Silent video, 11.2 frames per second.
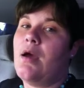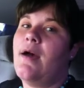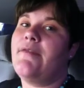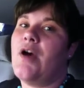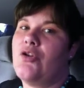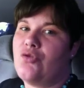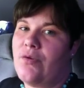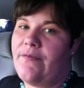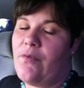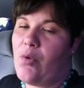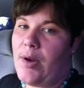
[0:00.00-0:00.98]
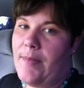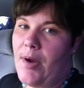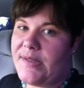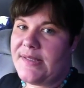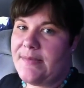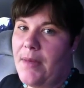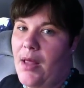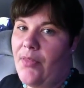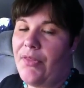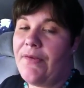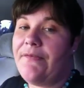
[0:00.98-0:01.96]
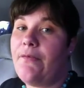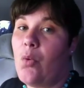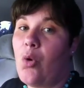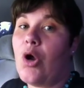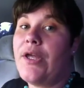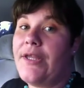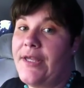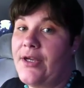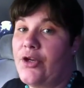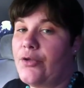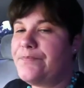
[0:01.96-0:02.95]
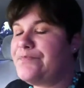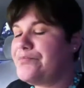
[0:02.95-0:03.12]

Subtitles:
of $140 a month for a year.